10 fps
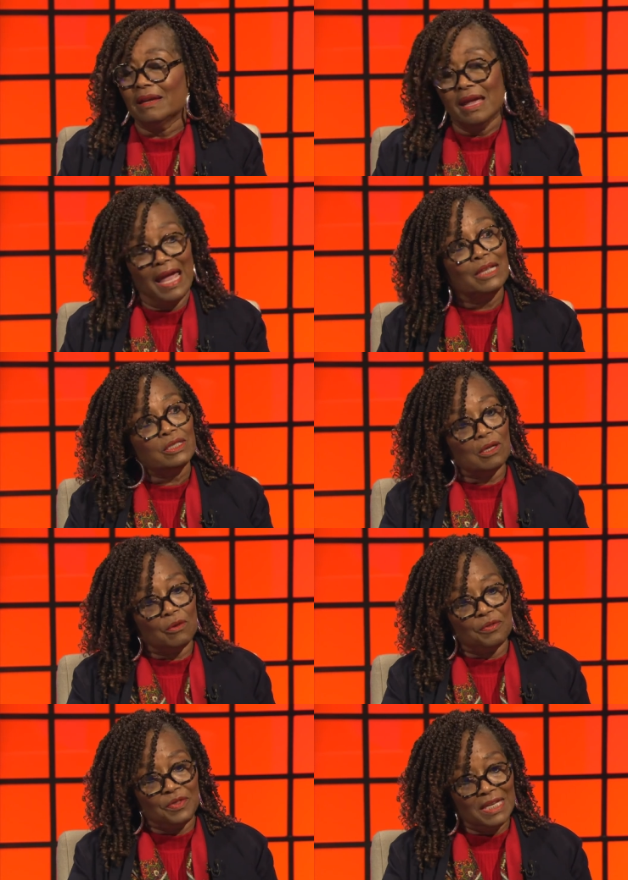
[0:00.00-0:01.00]
And
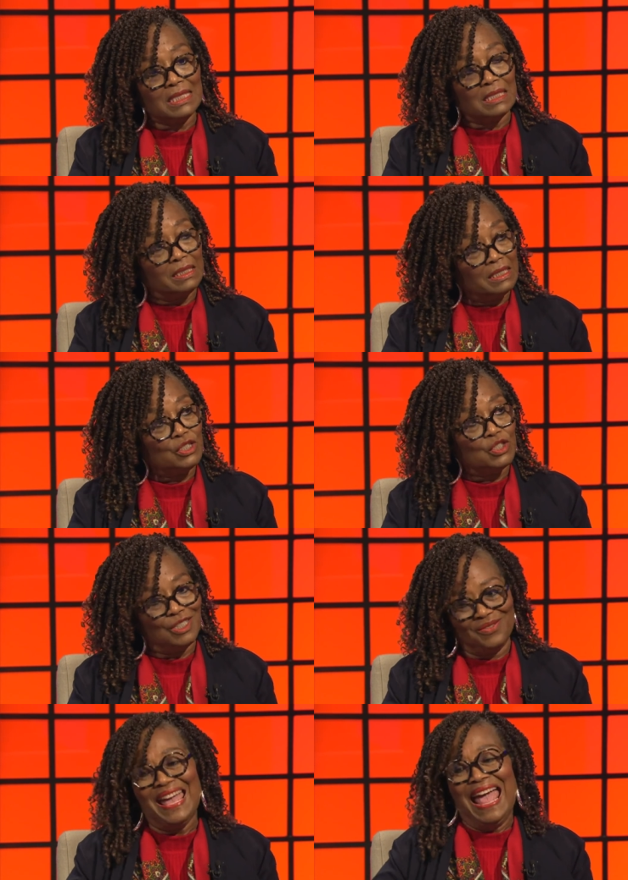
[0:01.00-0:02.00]
so this
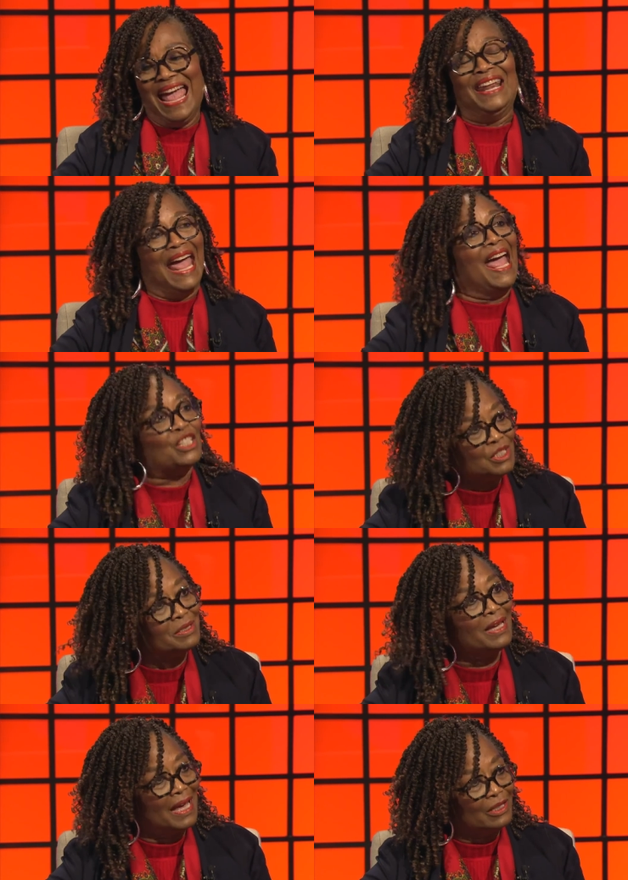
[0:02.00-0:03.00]
initiative had action
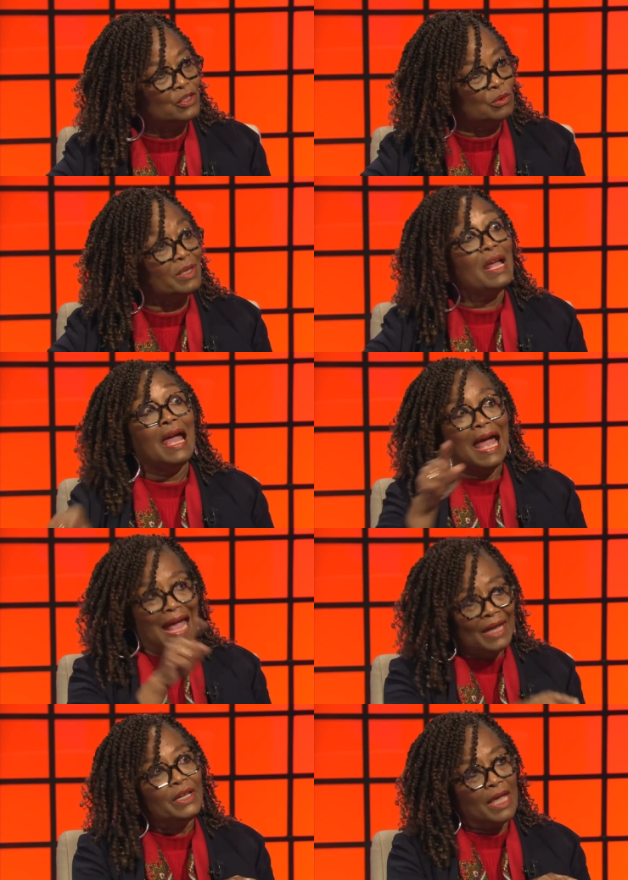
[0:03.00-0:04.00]
tied to it
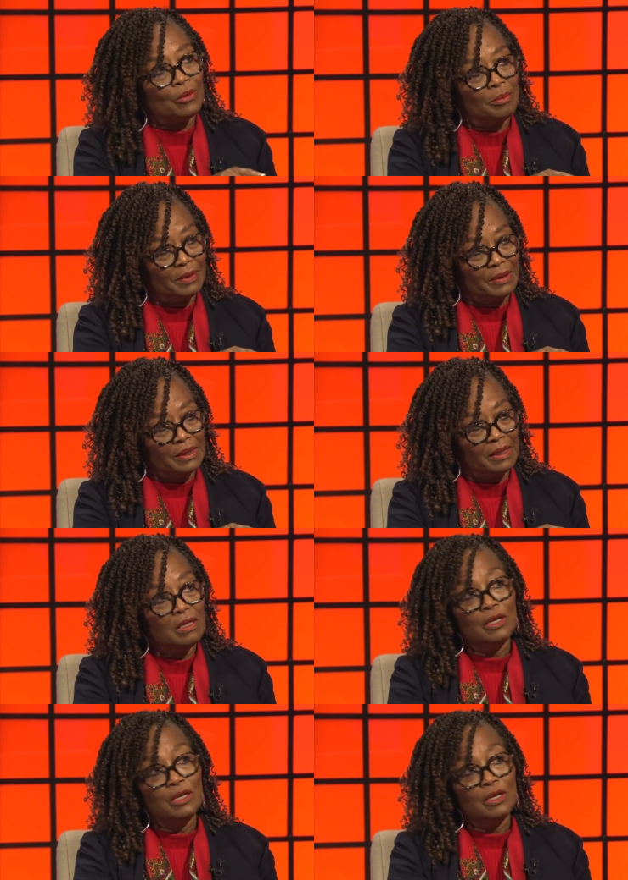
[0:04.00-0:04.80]
and accountability.